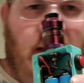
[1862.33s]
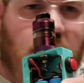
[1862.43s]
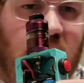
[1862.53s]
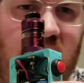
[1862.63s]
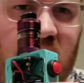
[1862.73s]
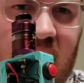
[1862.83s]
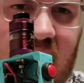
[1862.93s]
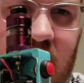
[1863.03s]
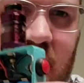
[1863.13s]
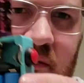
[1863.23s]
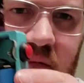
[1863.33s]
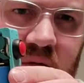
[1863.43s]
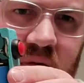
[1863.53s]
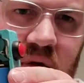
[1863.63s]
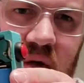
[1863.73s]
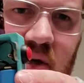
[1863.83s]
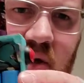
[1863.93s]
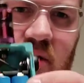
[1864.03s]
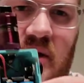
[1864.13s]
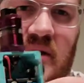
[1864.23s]
You can't really see it.
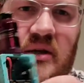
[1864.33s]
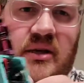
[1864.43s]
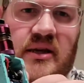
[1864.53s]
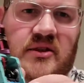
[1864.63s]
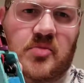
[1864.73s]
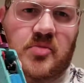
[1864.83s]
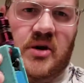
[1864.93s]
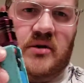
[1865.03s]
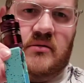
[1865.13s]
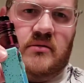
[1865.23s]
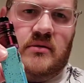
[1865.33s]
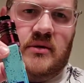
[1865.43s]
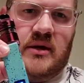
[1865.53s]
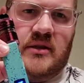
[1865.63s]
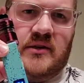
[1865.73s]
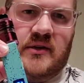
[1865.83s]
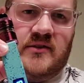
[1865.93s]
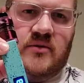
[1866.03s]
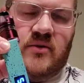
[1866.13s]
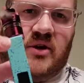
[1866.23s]
And then you hit the button, and it
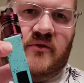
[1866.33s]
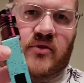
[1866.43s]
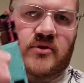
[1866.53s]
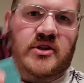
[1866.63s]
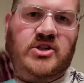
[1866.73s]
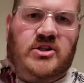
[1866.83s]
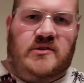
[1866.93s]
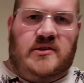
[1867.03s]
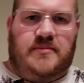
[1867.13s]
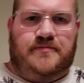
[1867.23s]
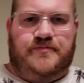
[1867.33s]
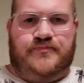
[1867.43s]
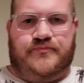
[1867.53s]
tells you what your voltage is.